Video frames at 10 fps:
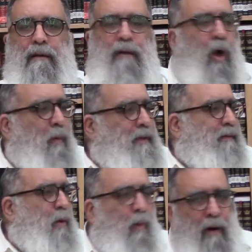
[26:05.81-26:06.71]
They always
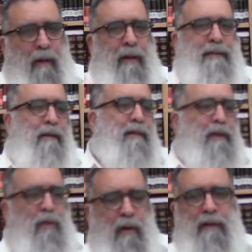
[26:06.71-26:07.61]
have to worry about
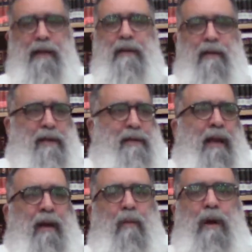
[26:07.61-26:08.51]
something, doing things, because there's a
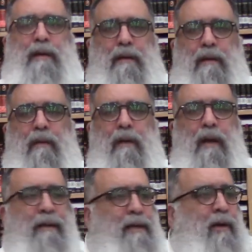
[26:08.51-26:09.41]
lot of work to do.
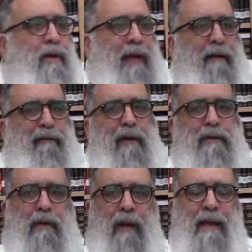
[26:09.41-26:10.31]
There's no time for you
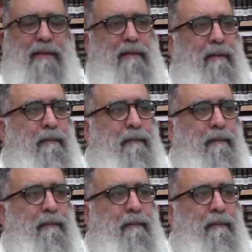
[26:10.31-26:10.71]
to rest.